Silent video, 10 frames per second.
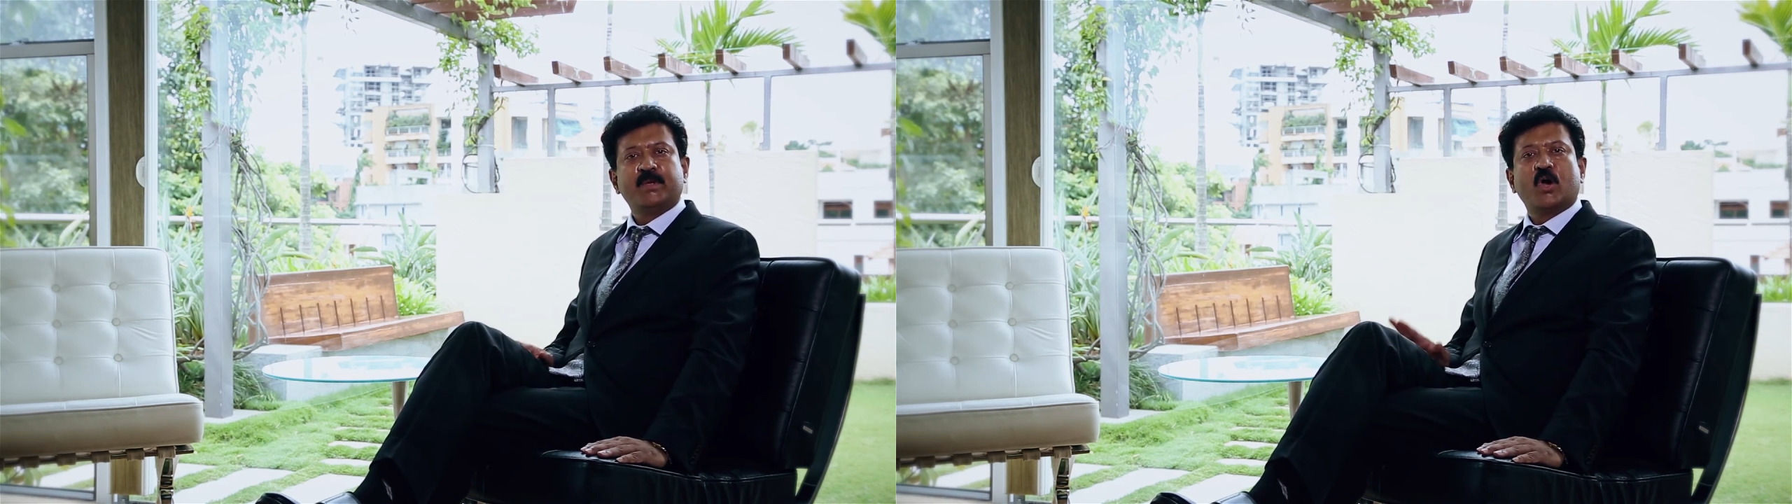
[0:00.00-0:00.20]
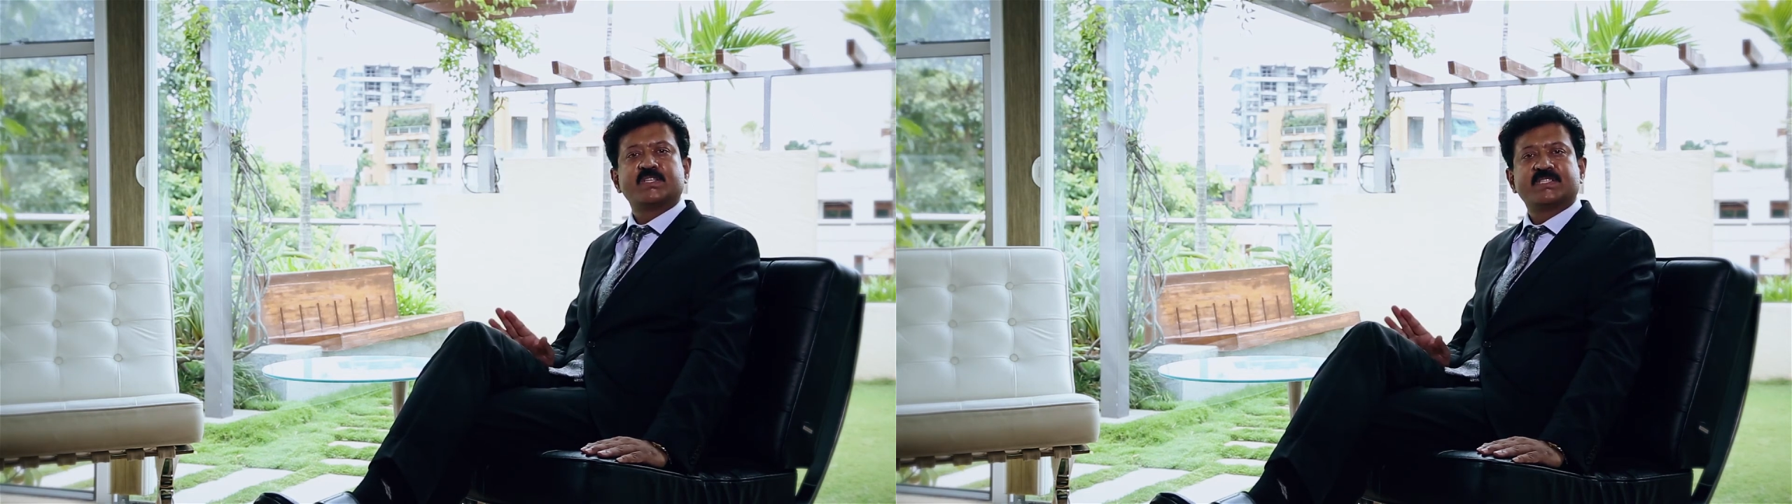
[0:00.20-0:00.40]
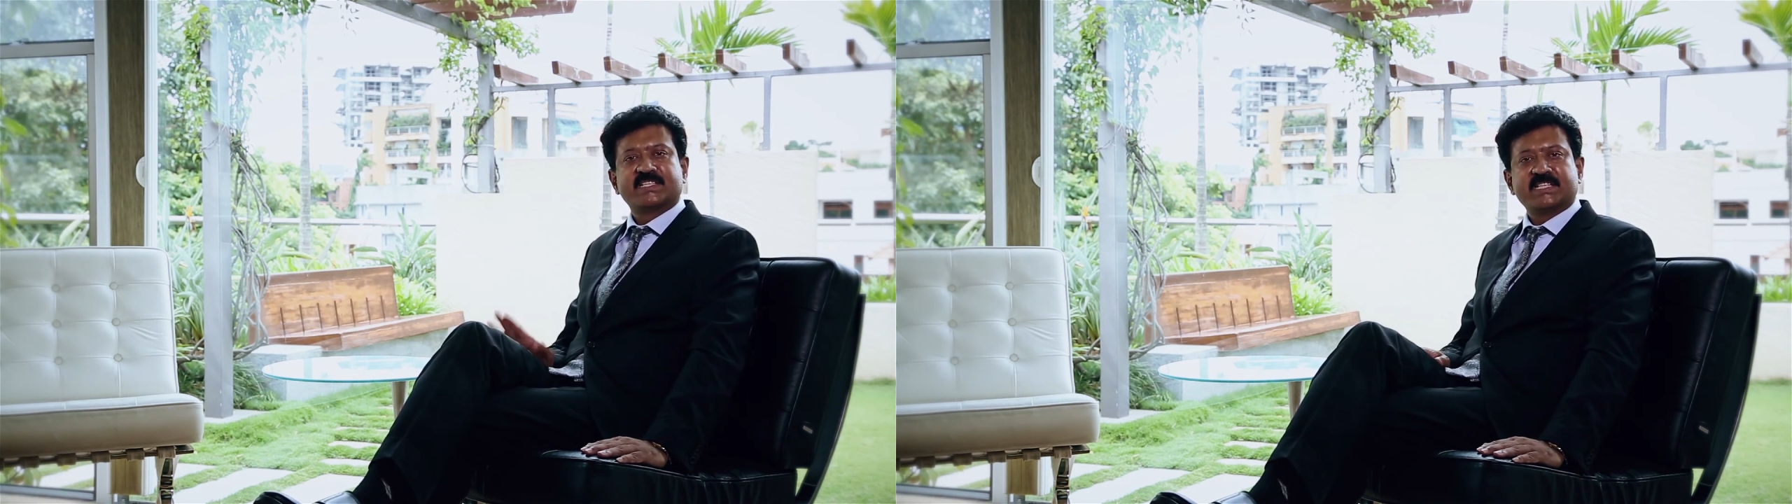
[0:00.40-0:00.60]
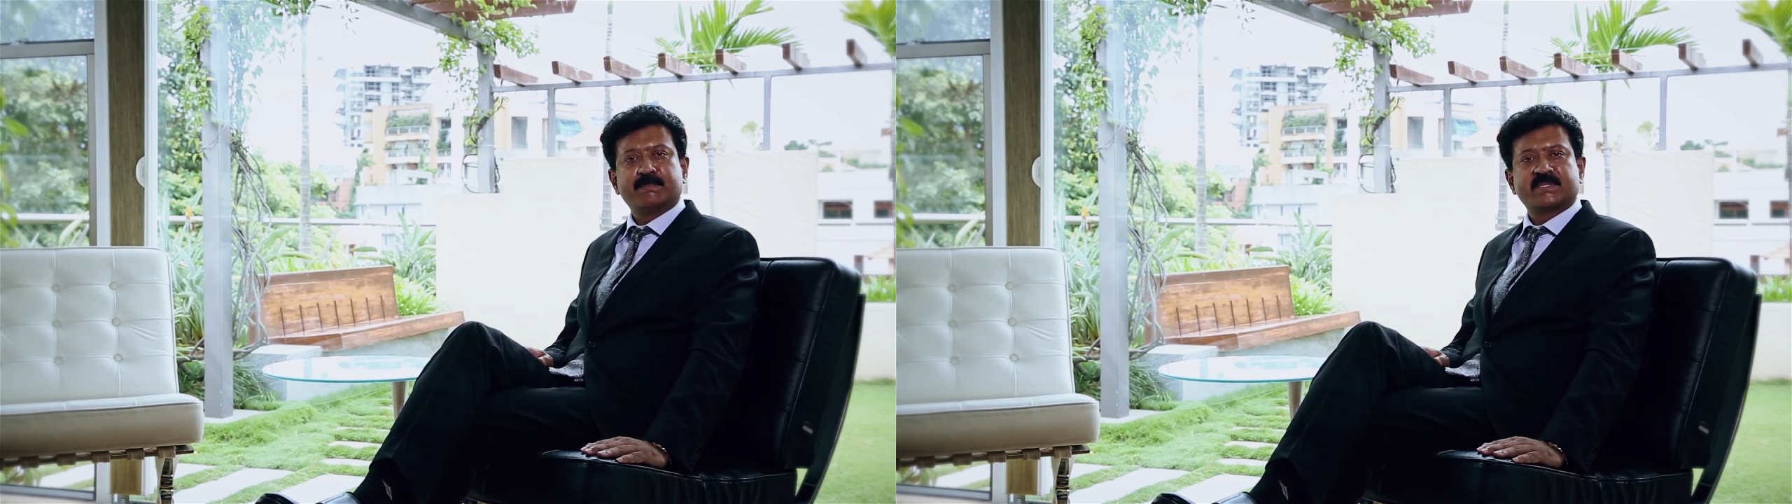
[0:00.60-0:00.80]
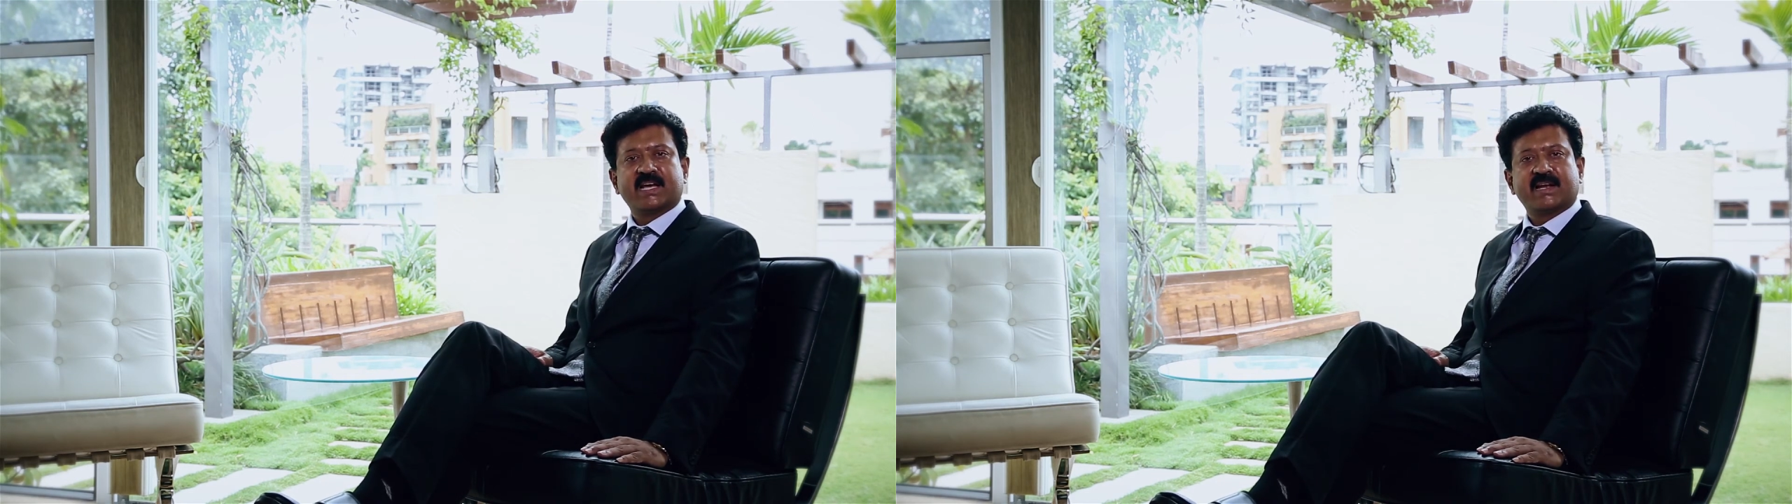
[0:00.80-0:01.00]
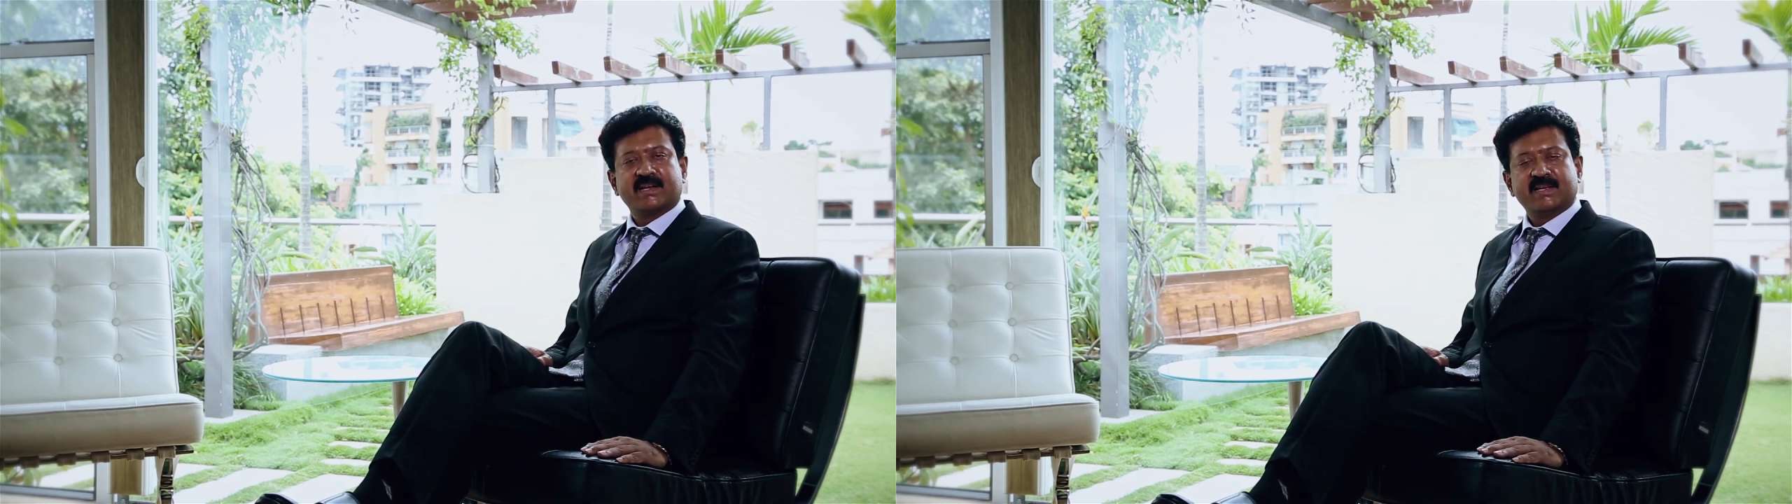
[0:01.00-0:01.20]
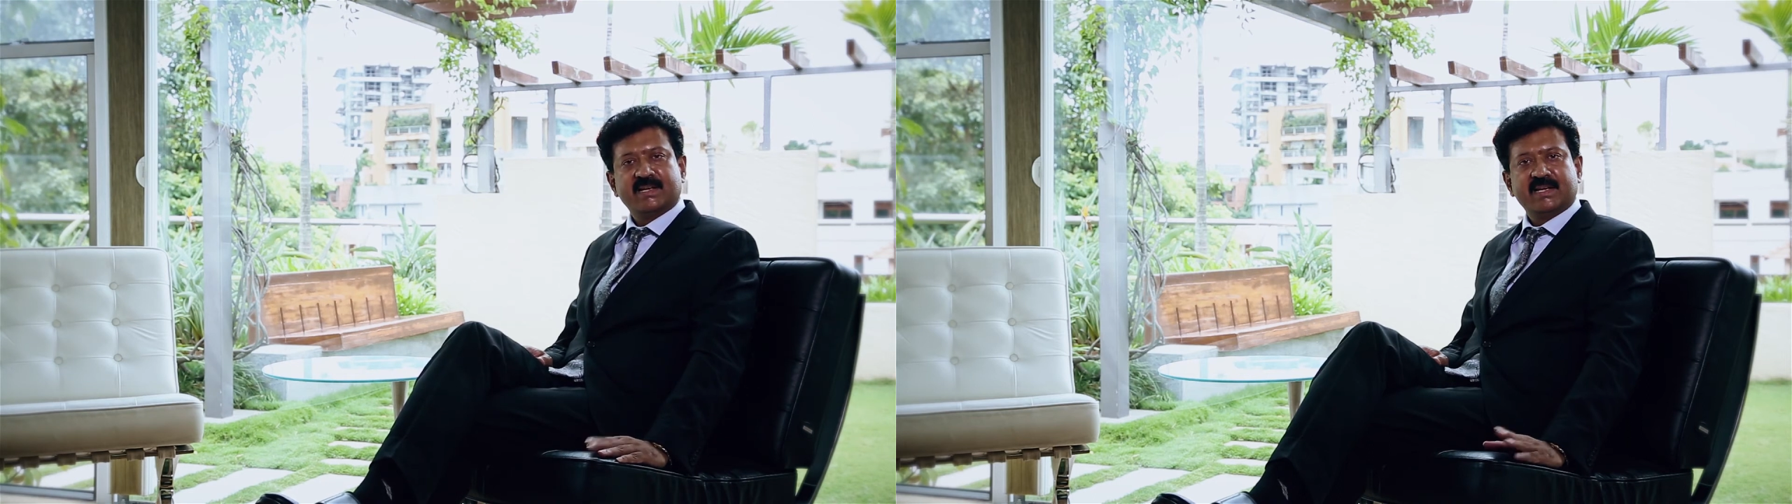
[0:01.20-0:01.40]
beyond 60%